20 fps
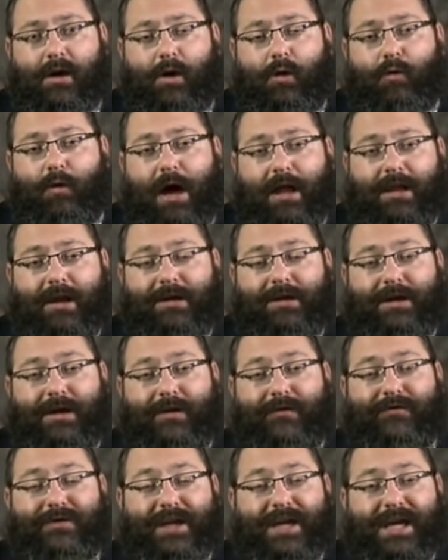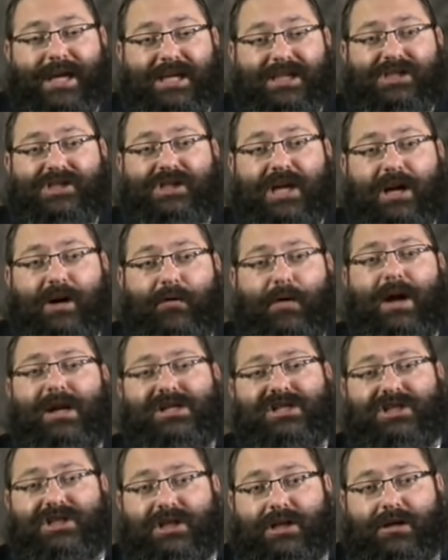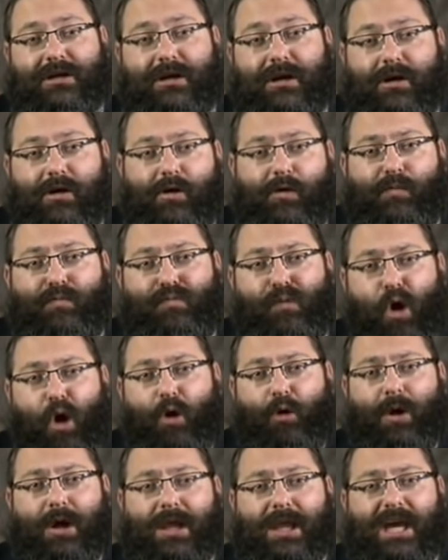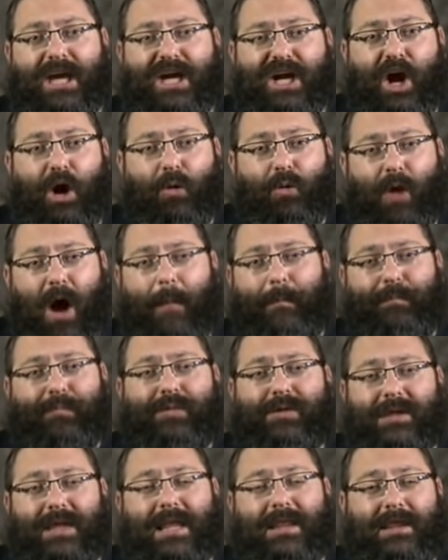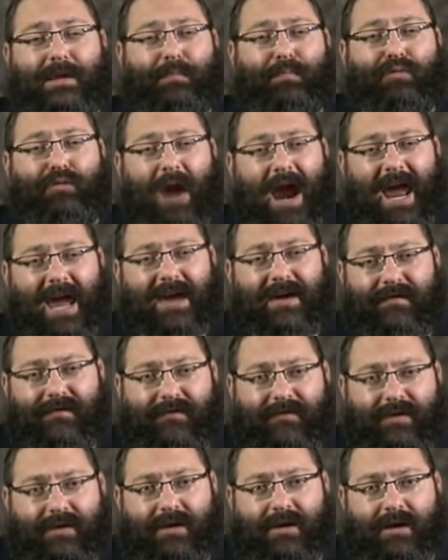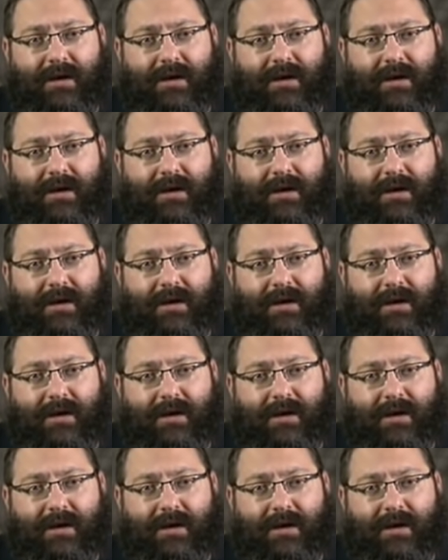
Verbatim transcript: relative to his generation, morally corrupt and depraved,